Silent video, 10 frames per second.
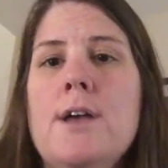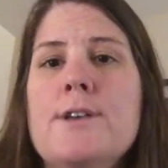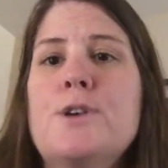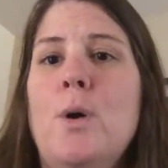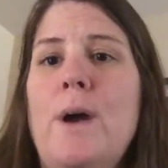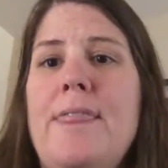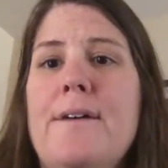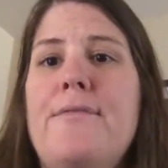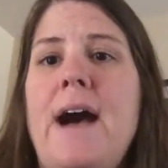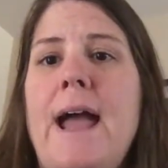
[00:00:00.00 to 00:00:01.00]
So in the
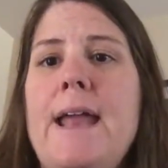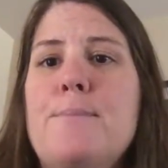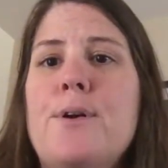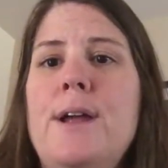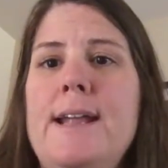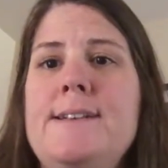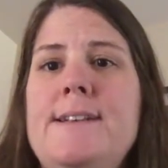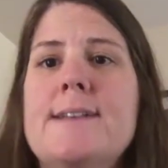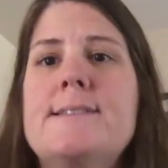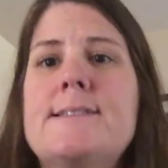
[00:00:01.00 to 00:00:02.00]
fine print, it
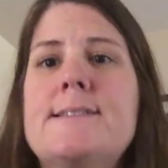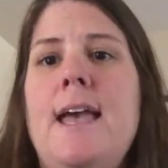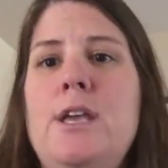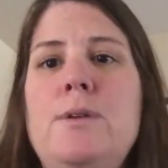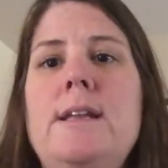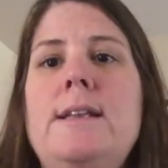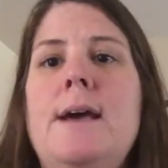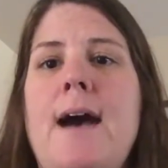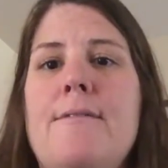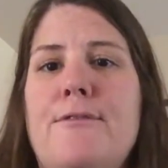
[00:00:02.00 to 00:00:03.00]
does say you need to
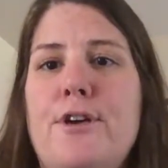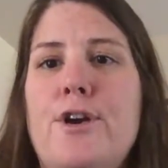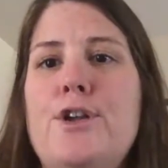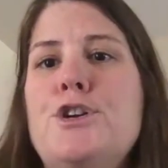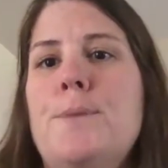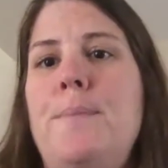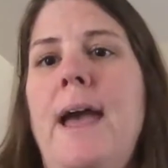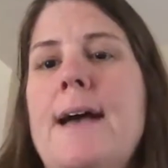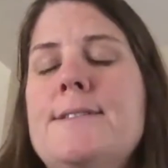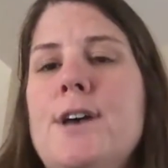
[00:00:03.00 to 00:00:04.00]
have furniture
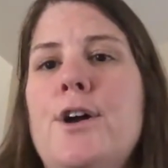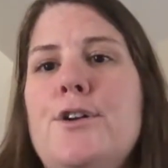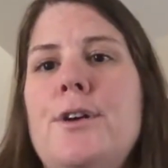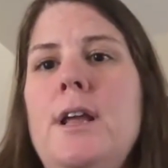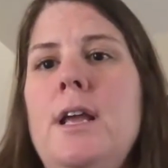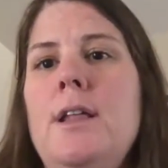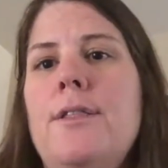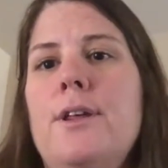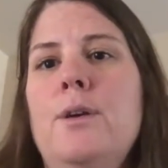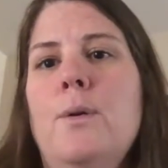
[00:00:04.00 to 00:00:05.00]
pads
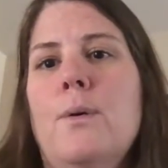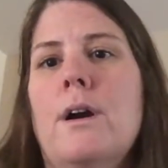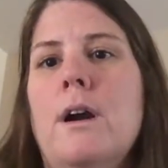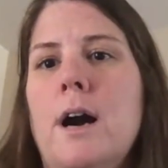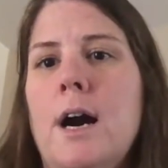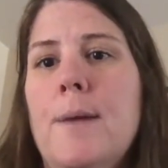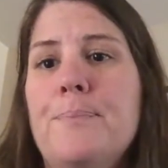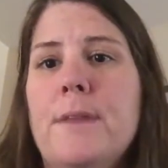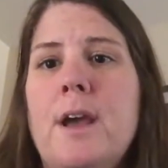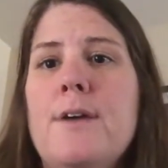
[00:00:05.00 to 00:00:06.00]
underneath your
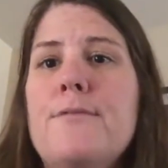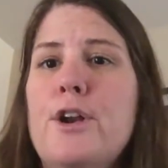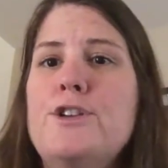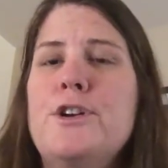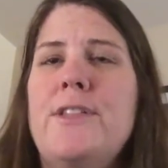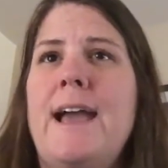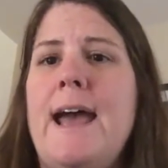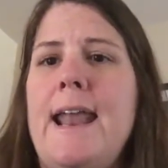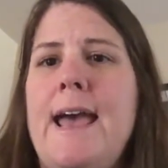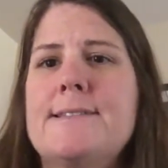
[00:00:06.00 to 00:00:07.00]
furniture that
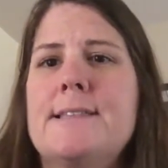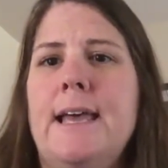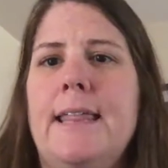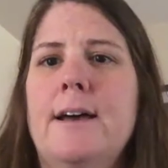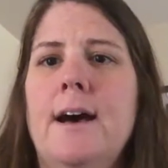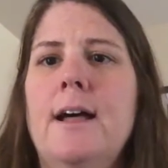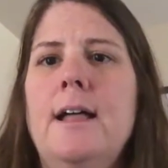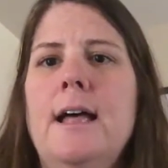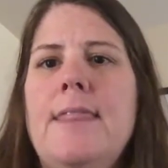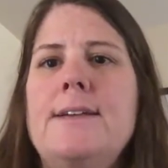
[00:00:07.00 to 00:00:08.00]
kind of has like the
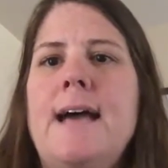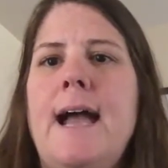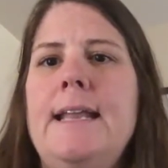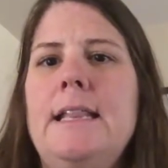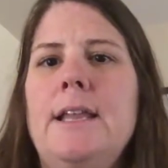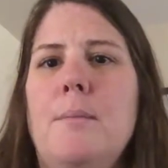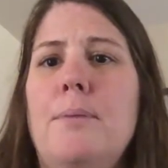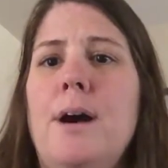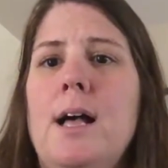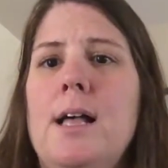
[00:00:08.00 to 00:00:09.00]
tiny little
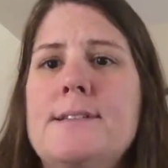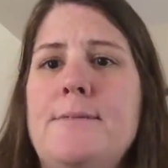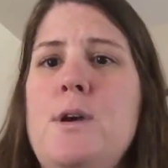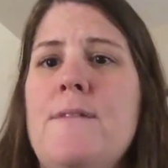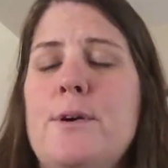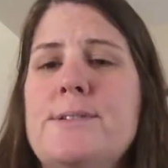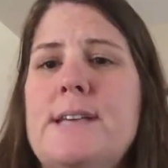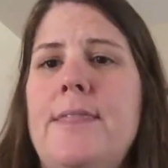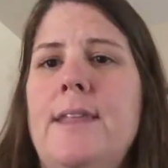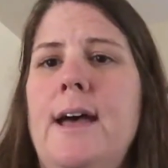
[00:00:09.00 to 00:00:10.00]
balls. If you have those
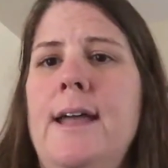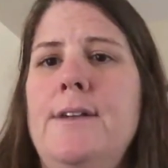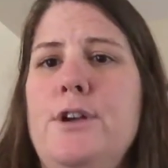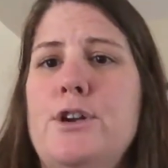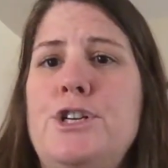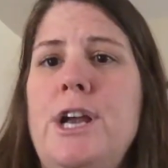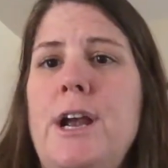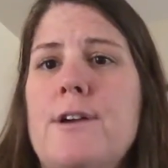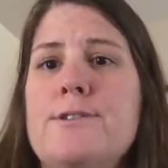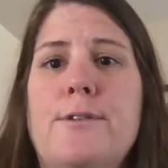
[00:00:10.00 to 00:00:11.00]
on the end of your
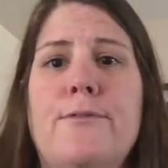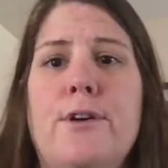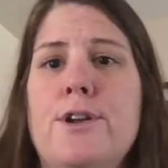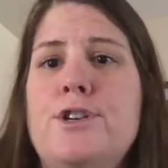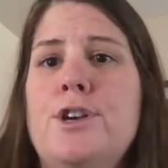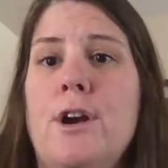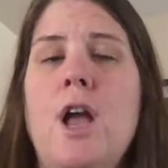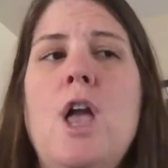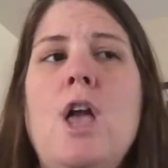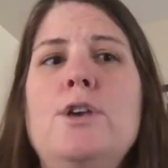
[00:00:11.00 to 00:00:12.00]
chairs or furniture,
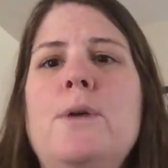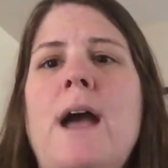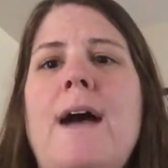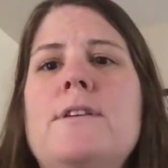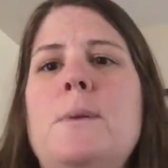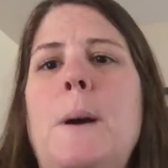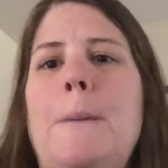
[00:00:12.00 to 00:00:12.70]
you have to